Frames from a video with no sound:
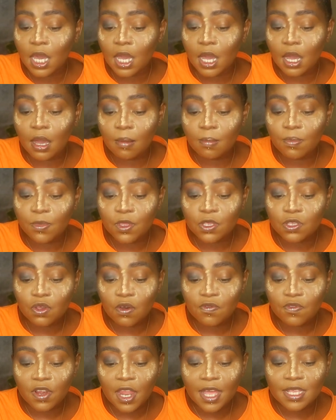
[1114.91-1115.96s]
the
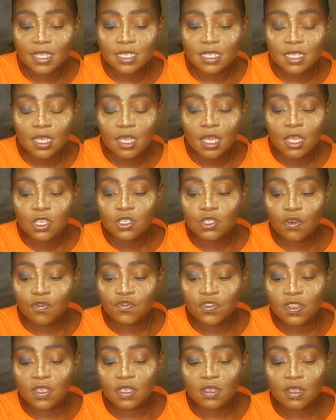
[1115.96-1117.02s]
Soft Luxe
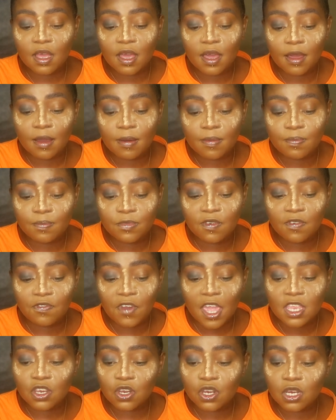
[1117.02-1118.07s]
Soft
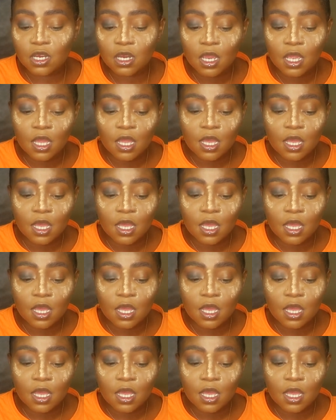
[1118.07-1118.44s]
Definer